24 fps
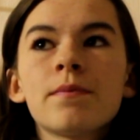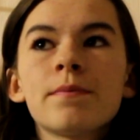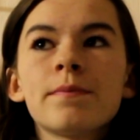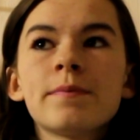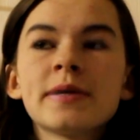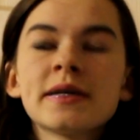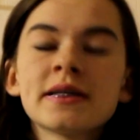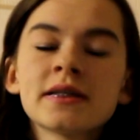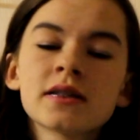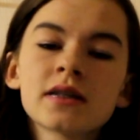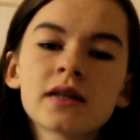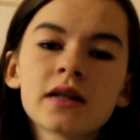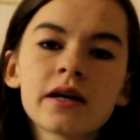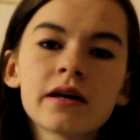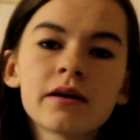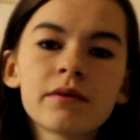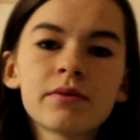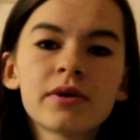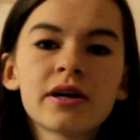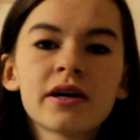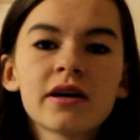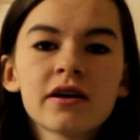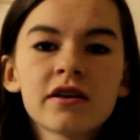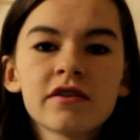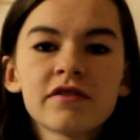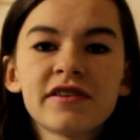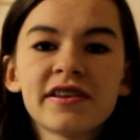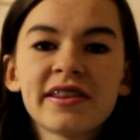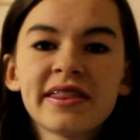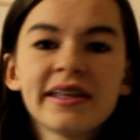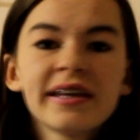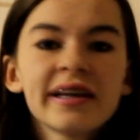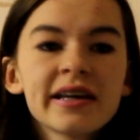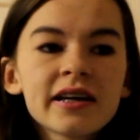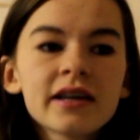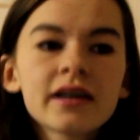basically when I
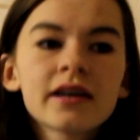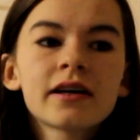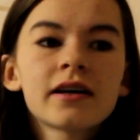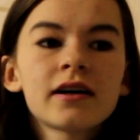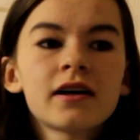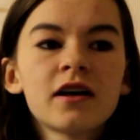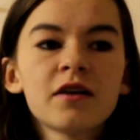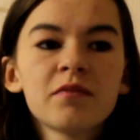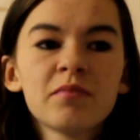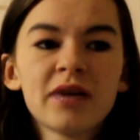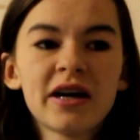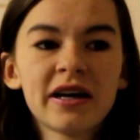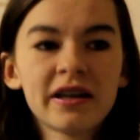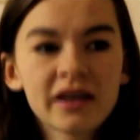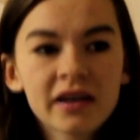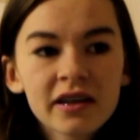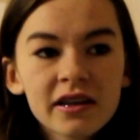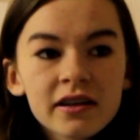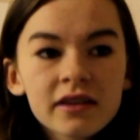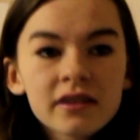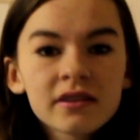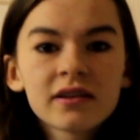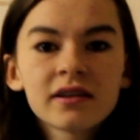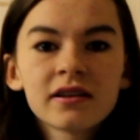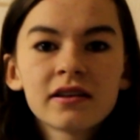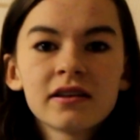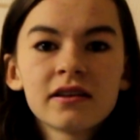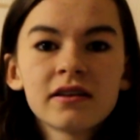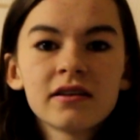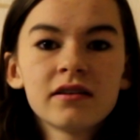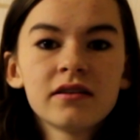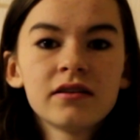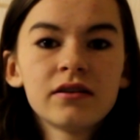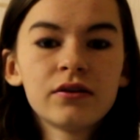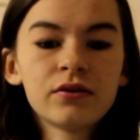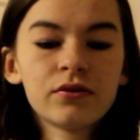overthink, I panic
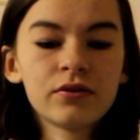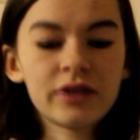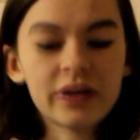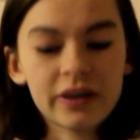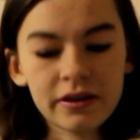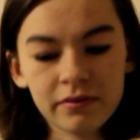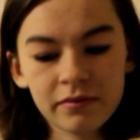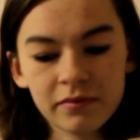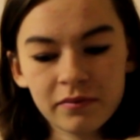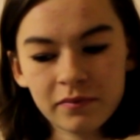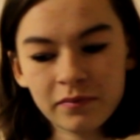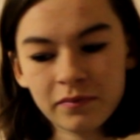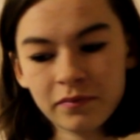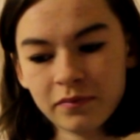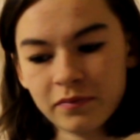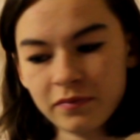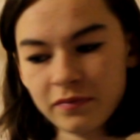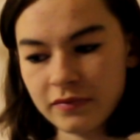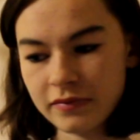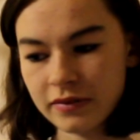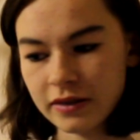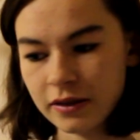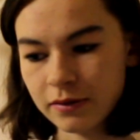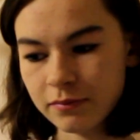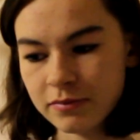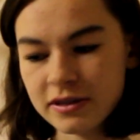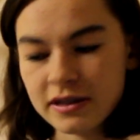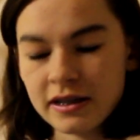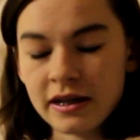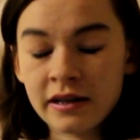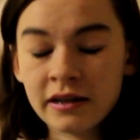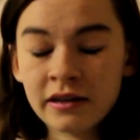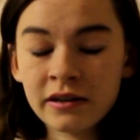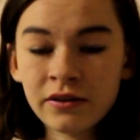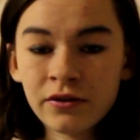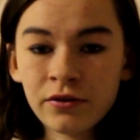or get
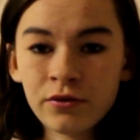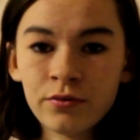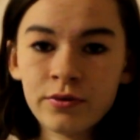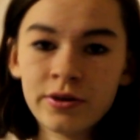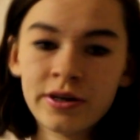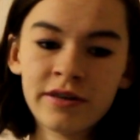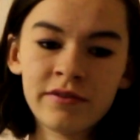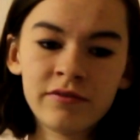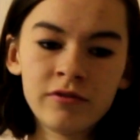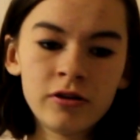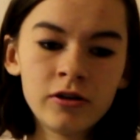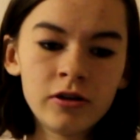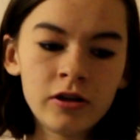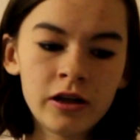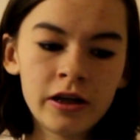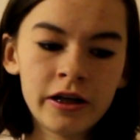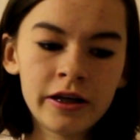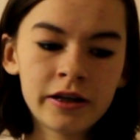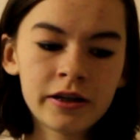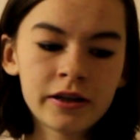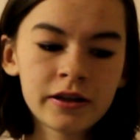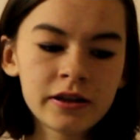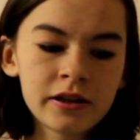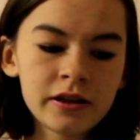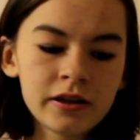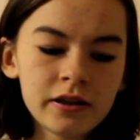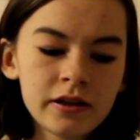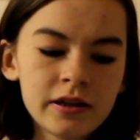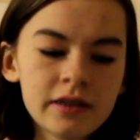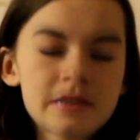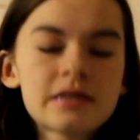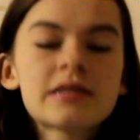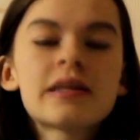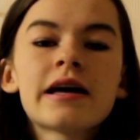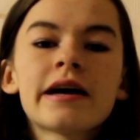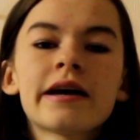upset or whatever. Like
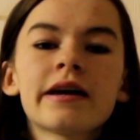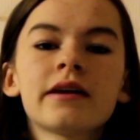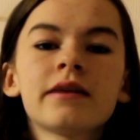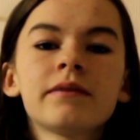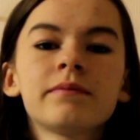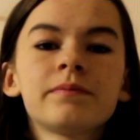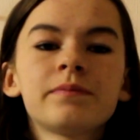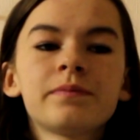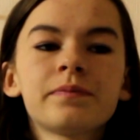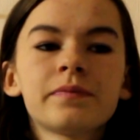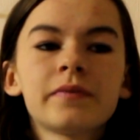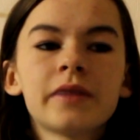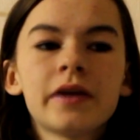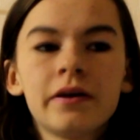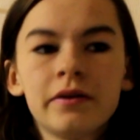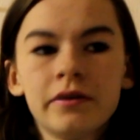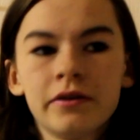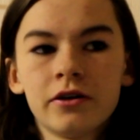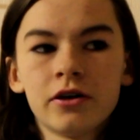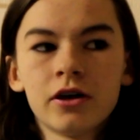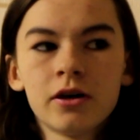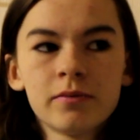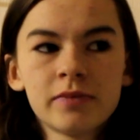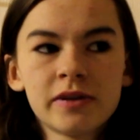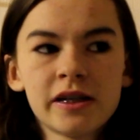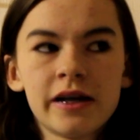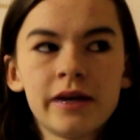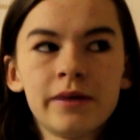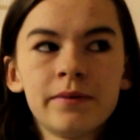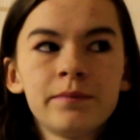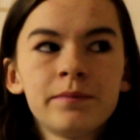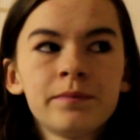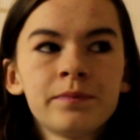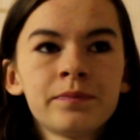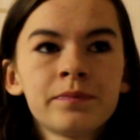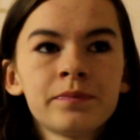yesterday, I got
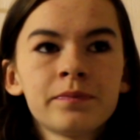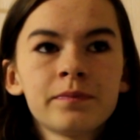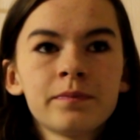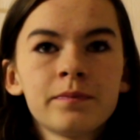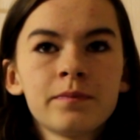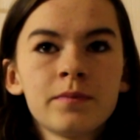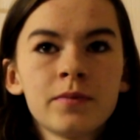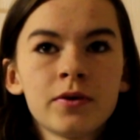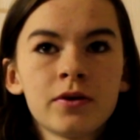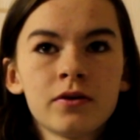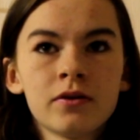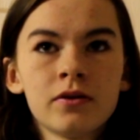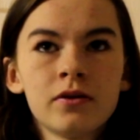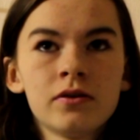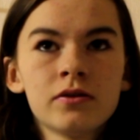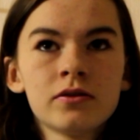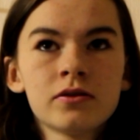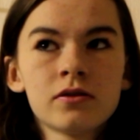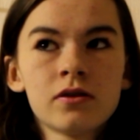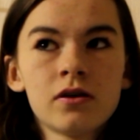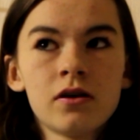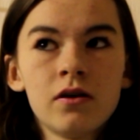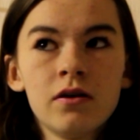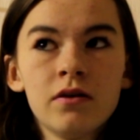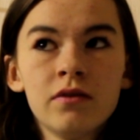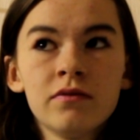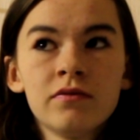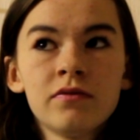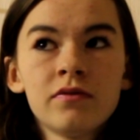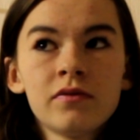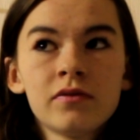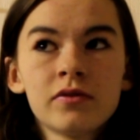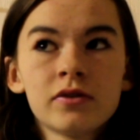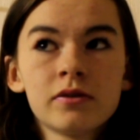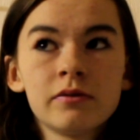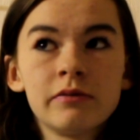upset because of
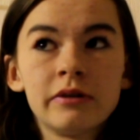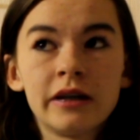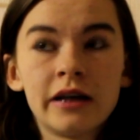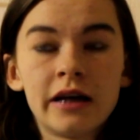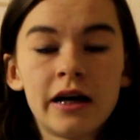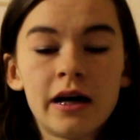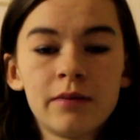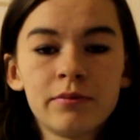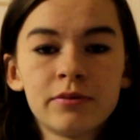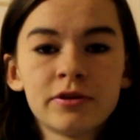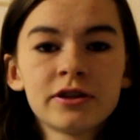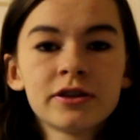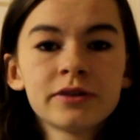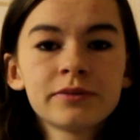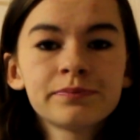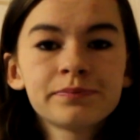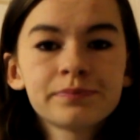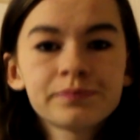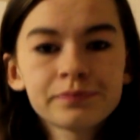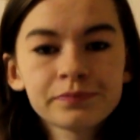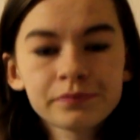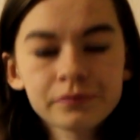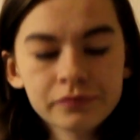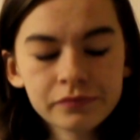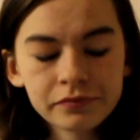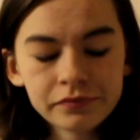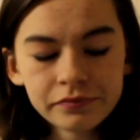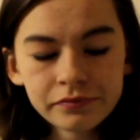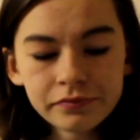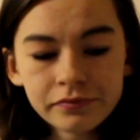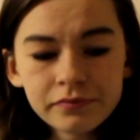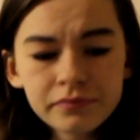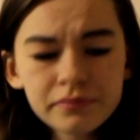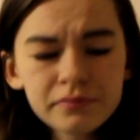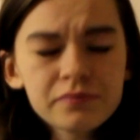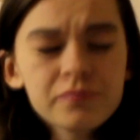something that happened.
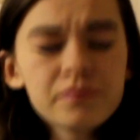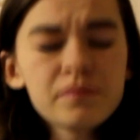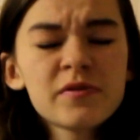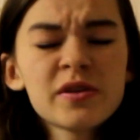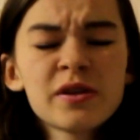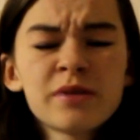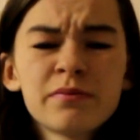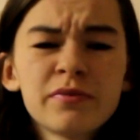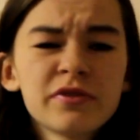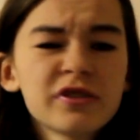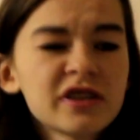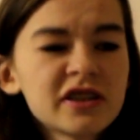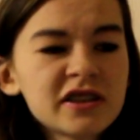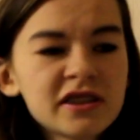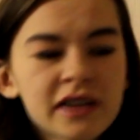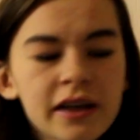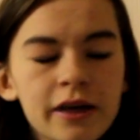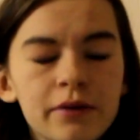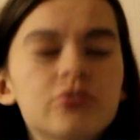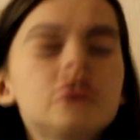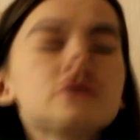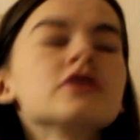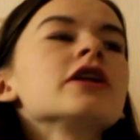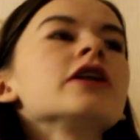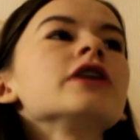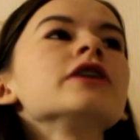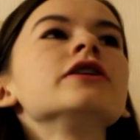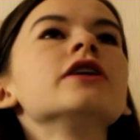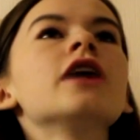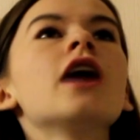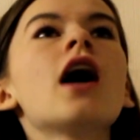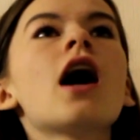I'm not going to say what though.